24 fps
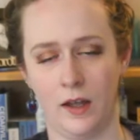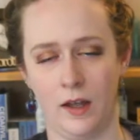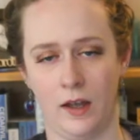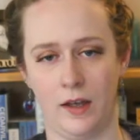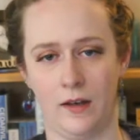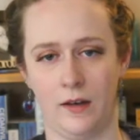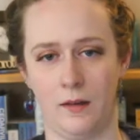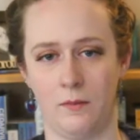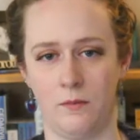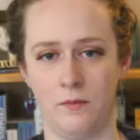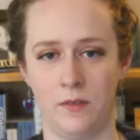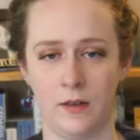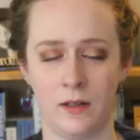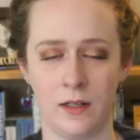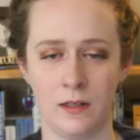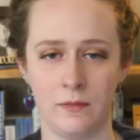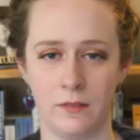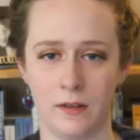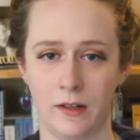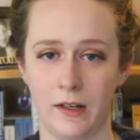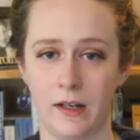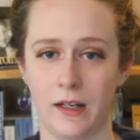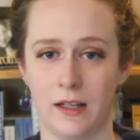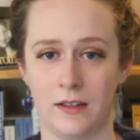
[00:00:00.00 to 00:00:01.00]
and I'm very,
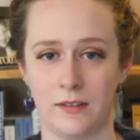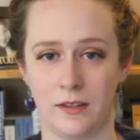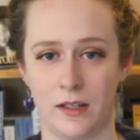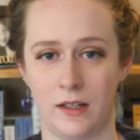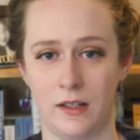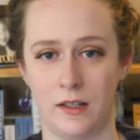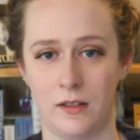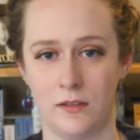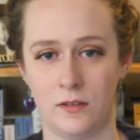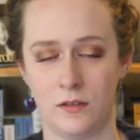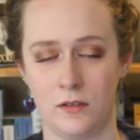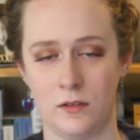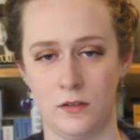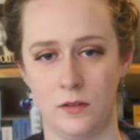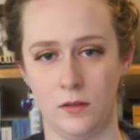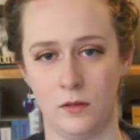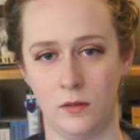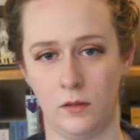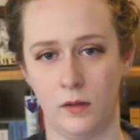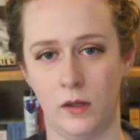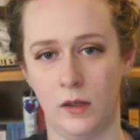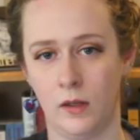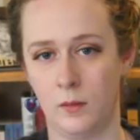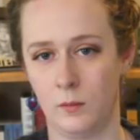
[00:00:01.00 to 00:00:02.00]
very excited
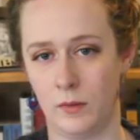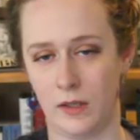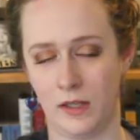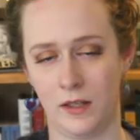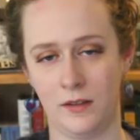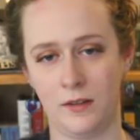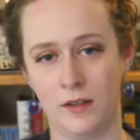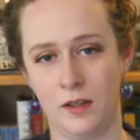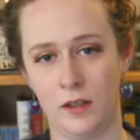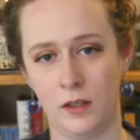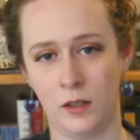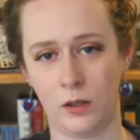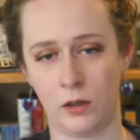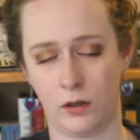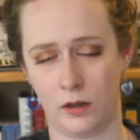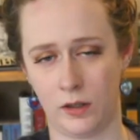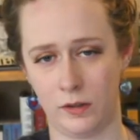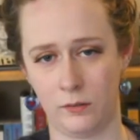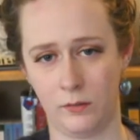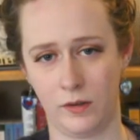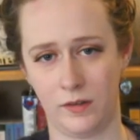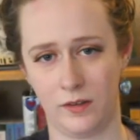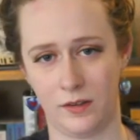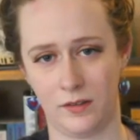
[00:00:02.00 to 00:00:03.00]
to be continuing
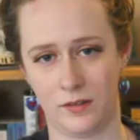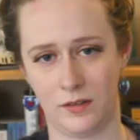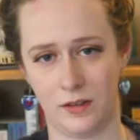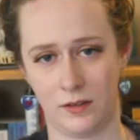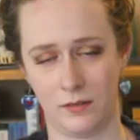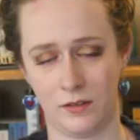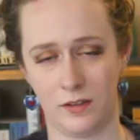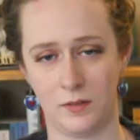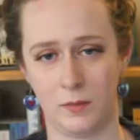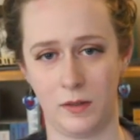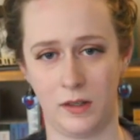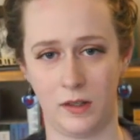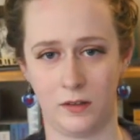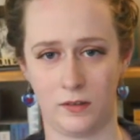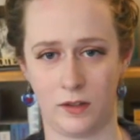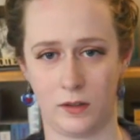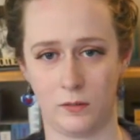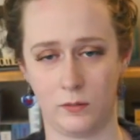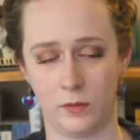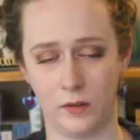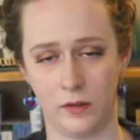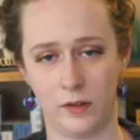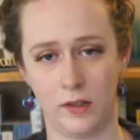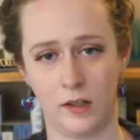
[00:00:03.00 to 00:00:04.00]
on with this series because I
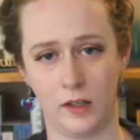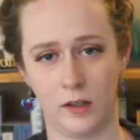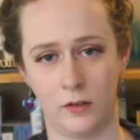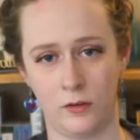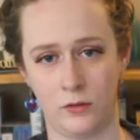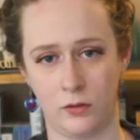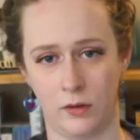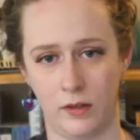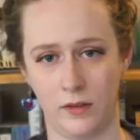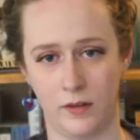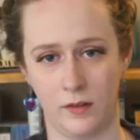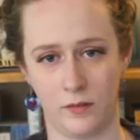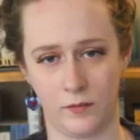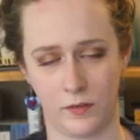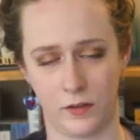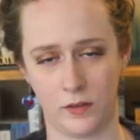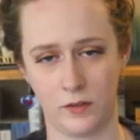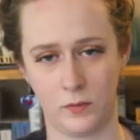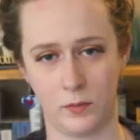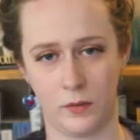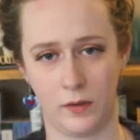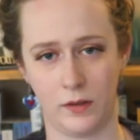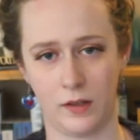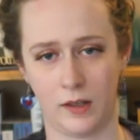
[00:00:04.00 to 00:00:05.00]
really enjoyed the
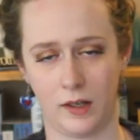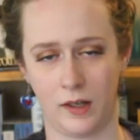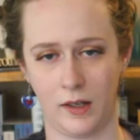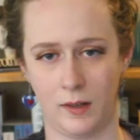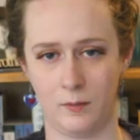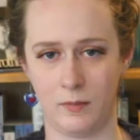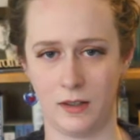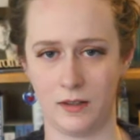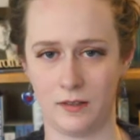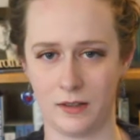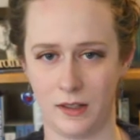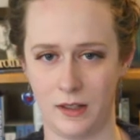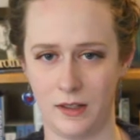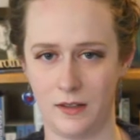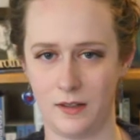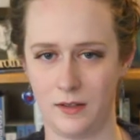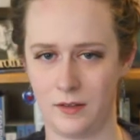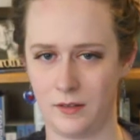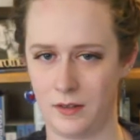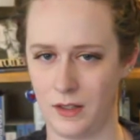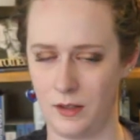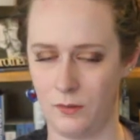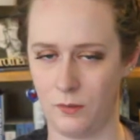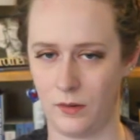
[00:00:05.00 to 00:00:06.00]
first book and I'm excited to
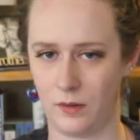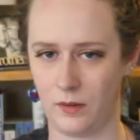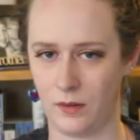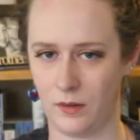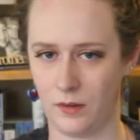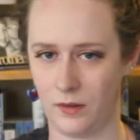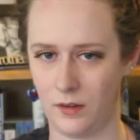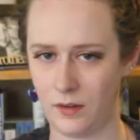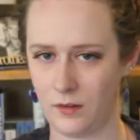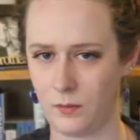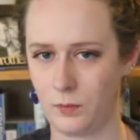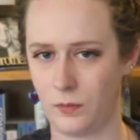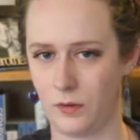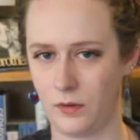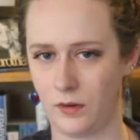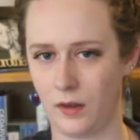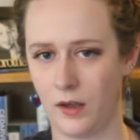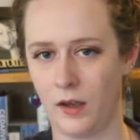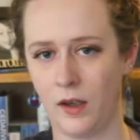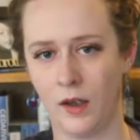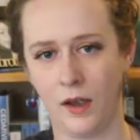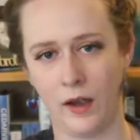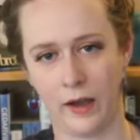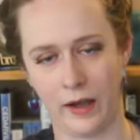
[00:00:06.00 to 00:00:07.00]
see what this book
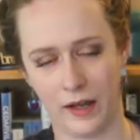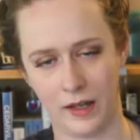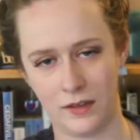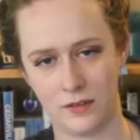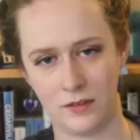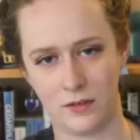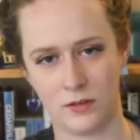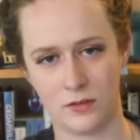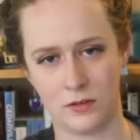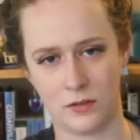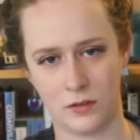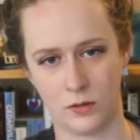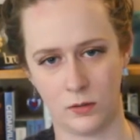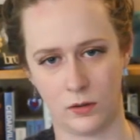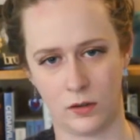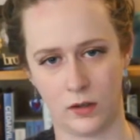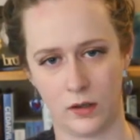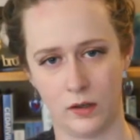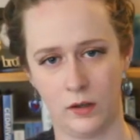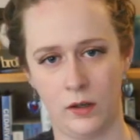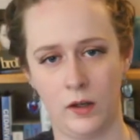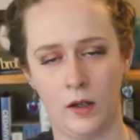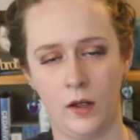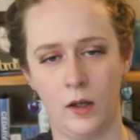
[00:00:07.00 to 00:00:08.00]
has in
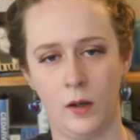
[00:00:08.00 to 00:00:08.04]
store.